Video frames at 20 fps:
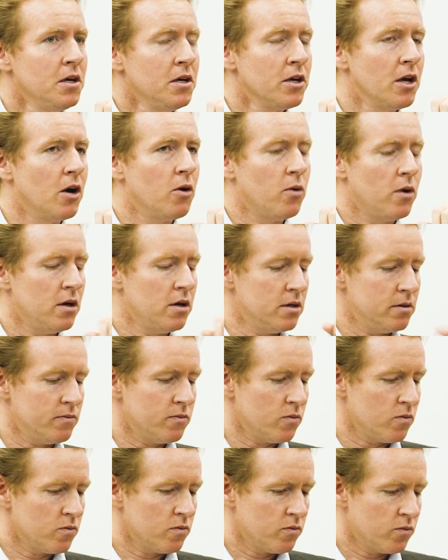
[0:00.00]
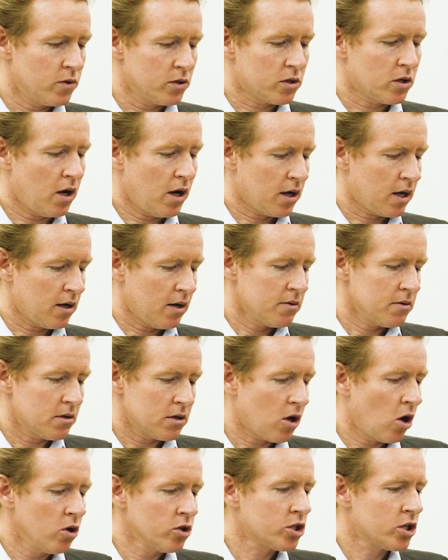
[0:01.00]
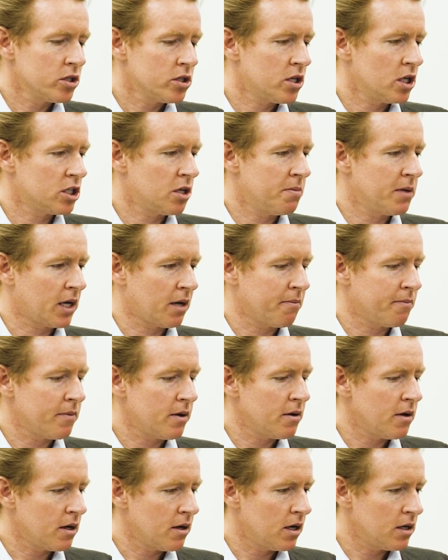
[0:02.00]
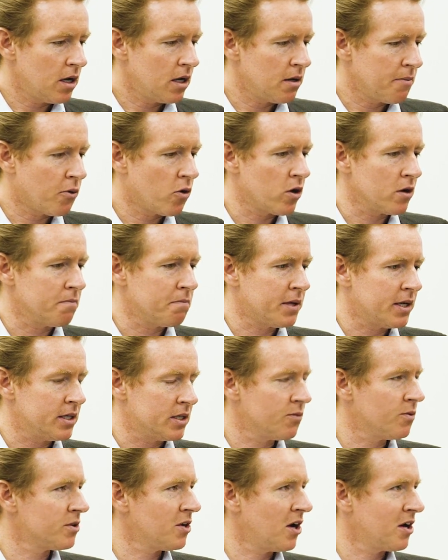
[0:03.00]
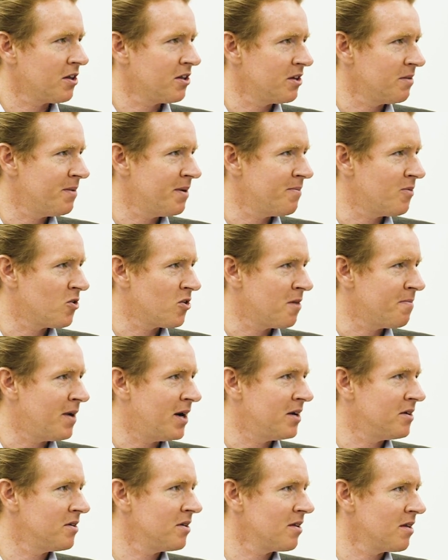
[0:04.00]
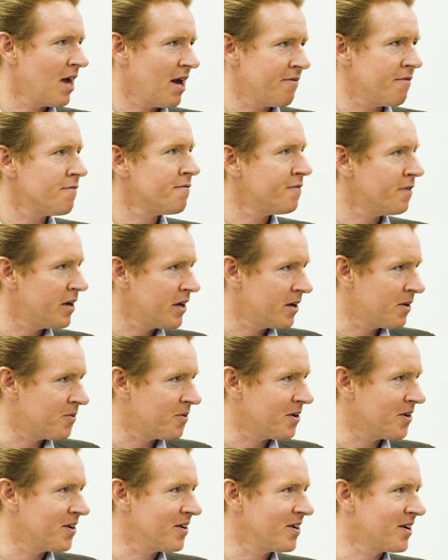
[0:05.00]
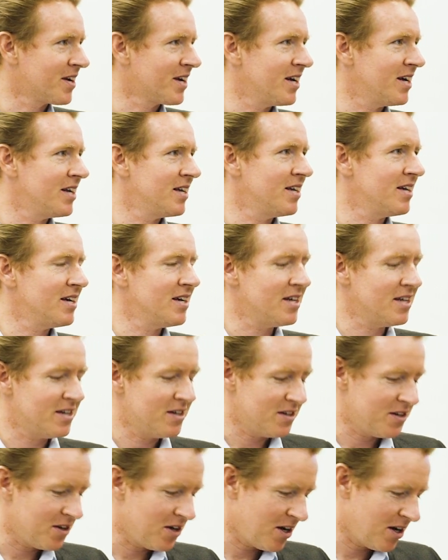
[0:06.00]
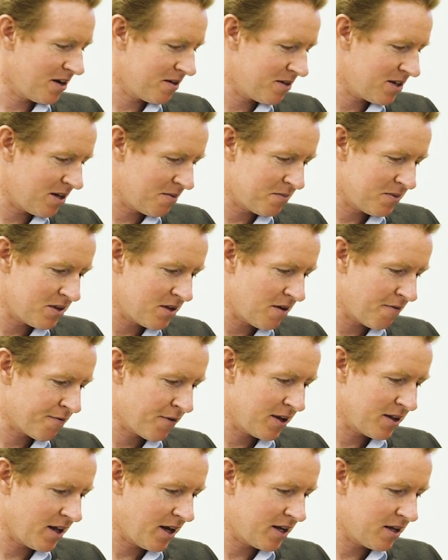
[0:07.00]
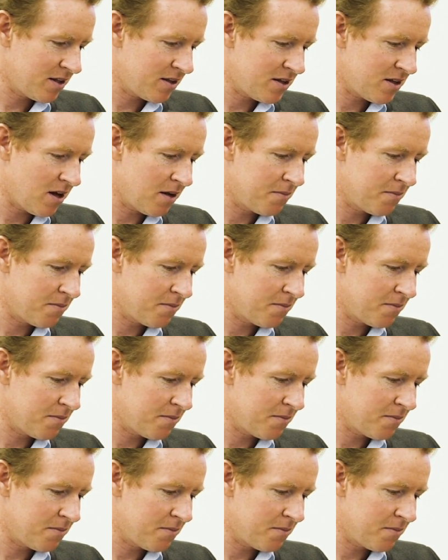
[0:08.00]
you know, we'll talk. Uh, the culture is such a big, uh, an important piece, and we'll talk a little bit more about having fun at work yeah, yeah. and and uh, the the frontline